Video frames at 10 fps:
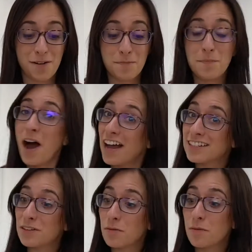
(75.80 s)

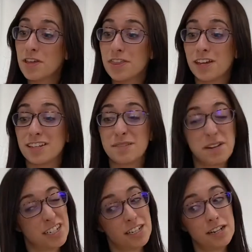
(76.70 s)
But with
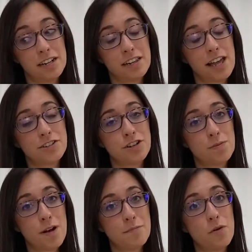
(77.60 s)
especially an electric
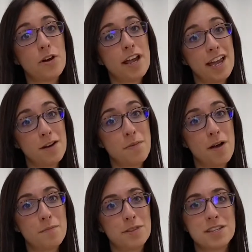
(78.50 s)
pump or a hand
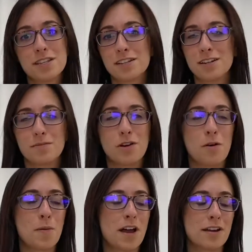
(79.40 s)
pump, this is going to go
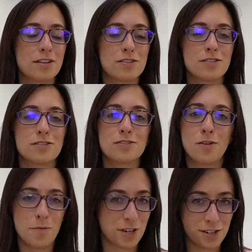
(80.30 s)
by
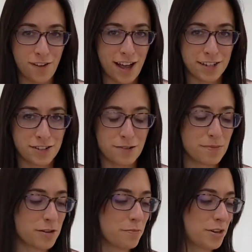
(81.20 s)
so much faster and
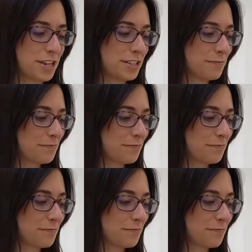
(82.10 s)
be a breeze.